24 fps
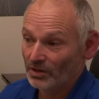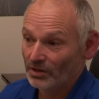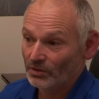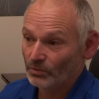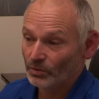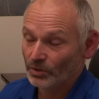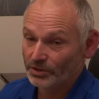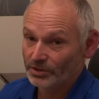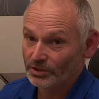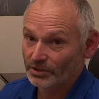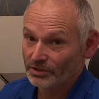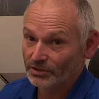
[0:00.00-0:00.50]

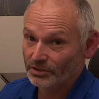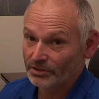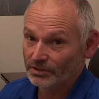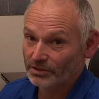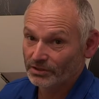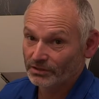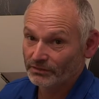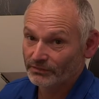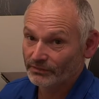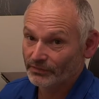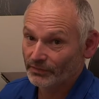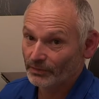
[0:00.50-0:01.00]
what you
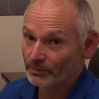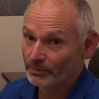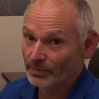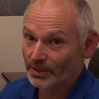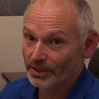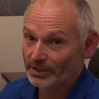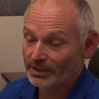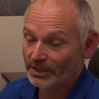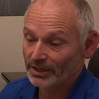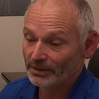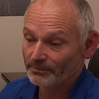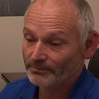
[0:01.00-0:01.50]
needed for
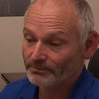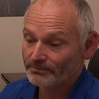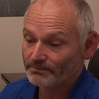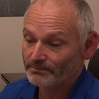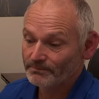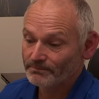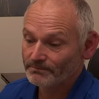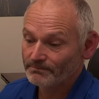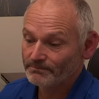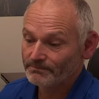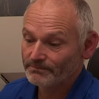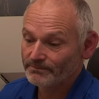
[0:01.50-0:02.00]
media.
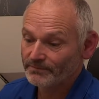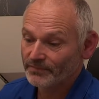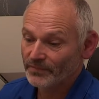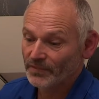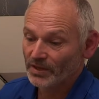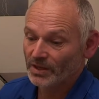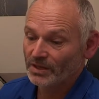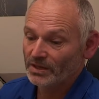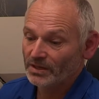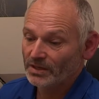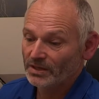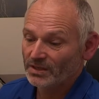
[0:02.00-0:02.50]

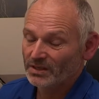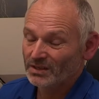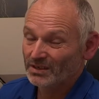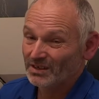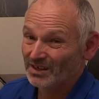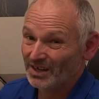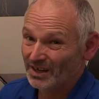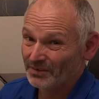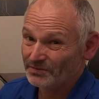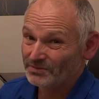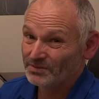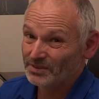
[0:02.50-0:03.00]

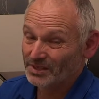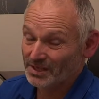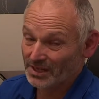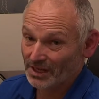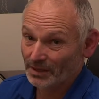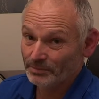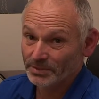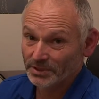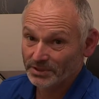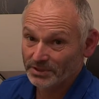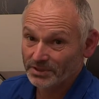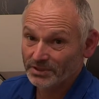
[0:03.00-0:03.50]
And after a
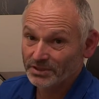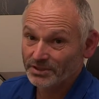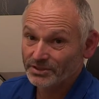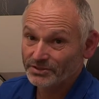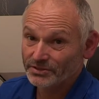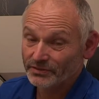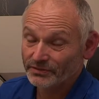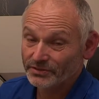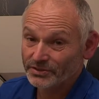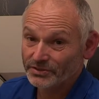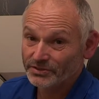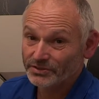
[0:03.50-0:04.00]
couple of
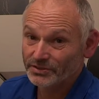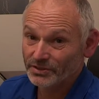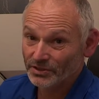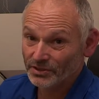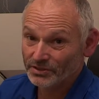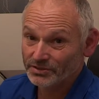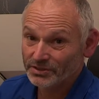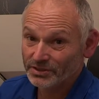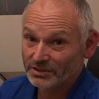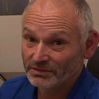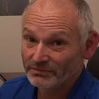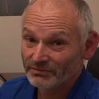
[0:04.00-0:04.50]
years of
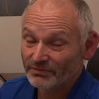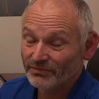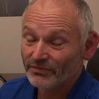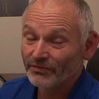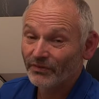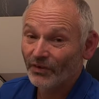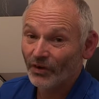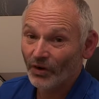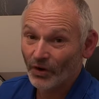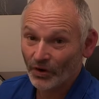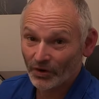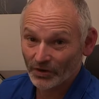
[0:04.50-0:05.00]
searching,
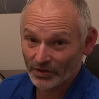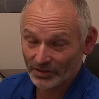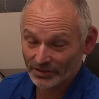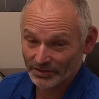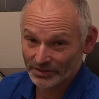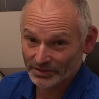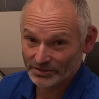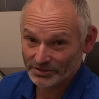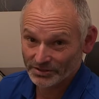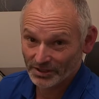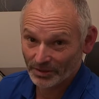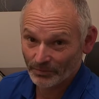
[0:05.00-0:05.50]

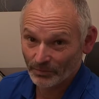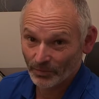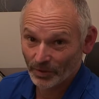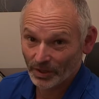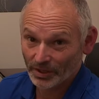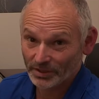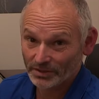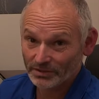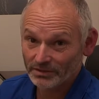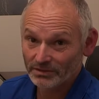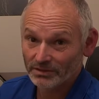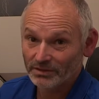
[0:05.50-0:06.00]
finally
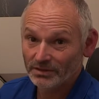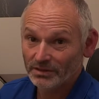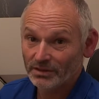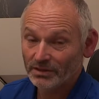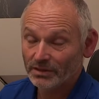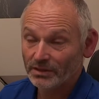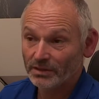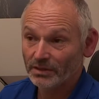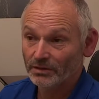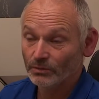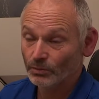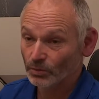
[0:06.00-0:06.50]
someone,
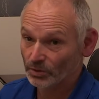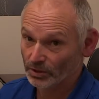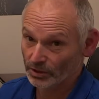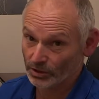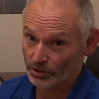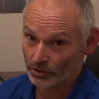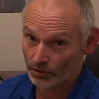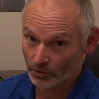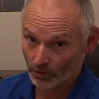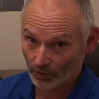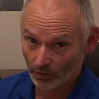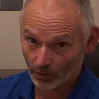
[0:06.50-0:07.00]
well, a
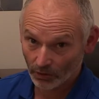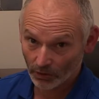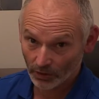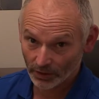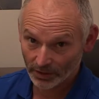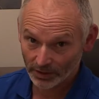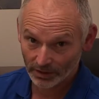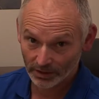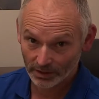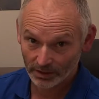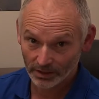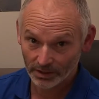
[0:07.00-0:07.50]

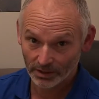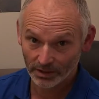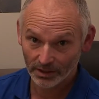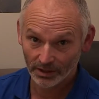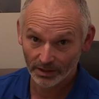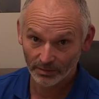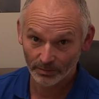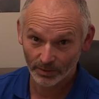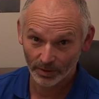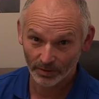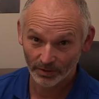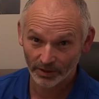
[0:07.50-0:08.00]
guy
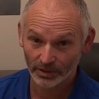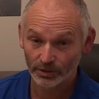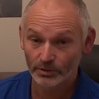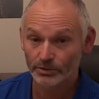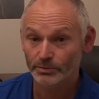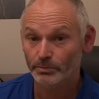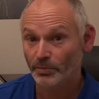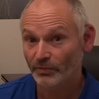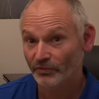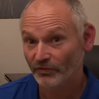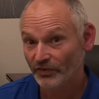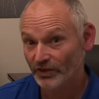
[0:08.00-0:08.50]
in America, a
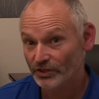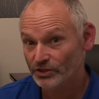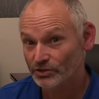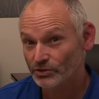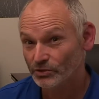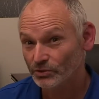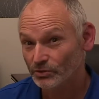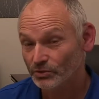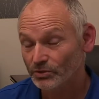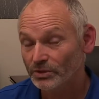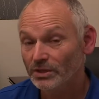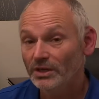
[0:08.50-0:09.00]

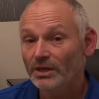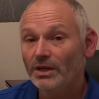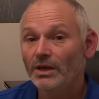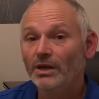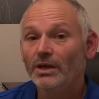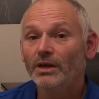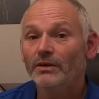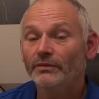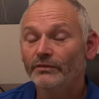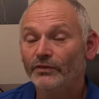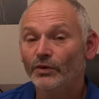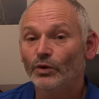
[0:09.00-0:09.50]
professional
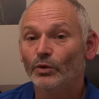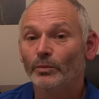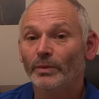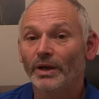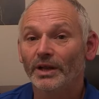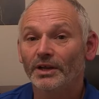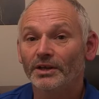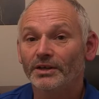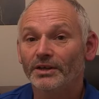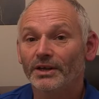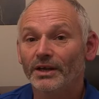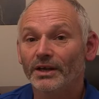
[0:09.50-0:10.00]
film
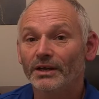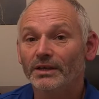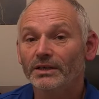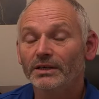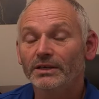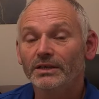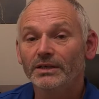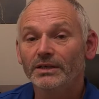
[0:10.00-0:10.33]
editor,